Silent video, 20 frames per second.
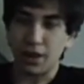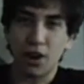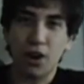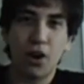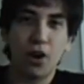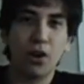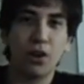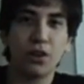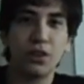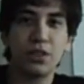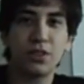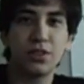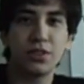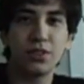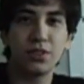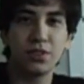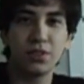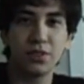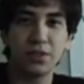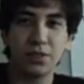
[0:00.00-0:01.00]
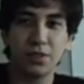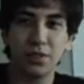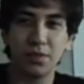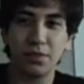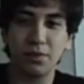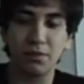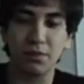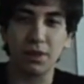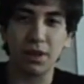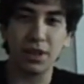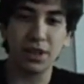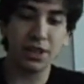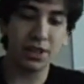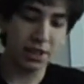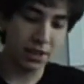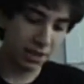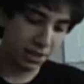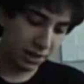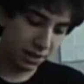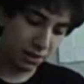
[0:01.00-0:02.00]
arcs, right,
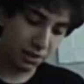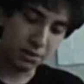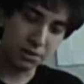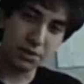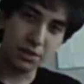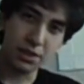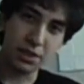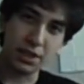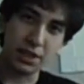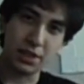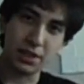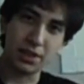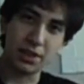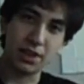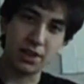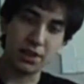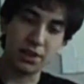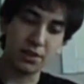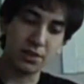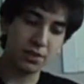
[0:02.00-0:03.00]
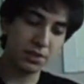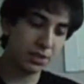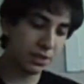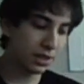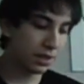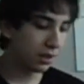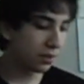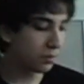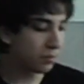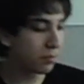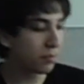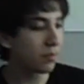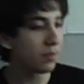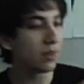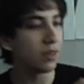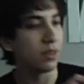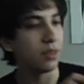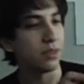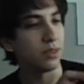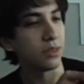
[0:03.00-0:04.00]
and then goes to like the other side.
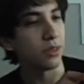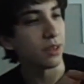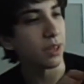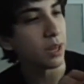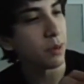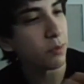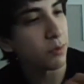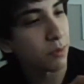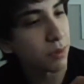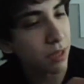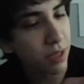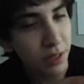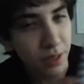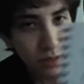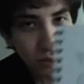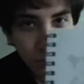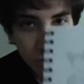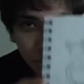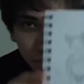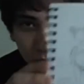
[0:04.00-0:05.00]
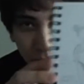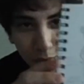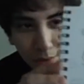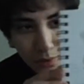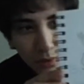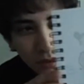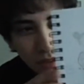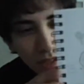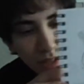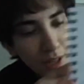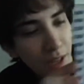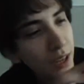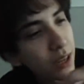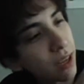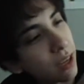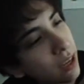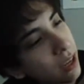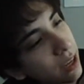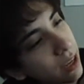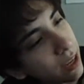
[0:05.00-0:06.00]
So I came up with this little doodle,
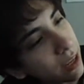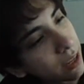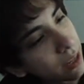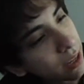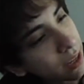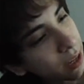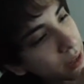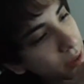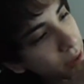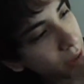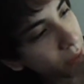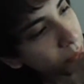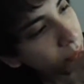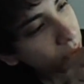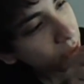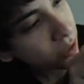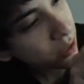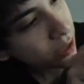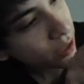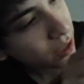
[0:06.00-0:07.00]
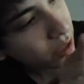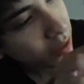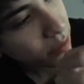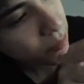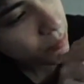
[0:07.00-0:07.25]
and I put like a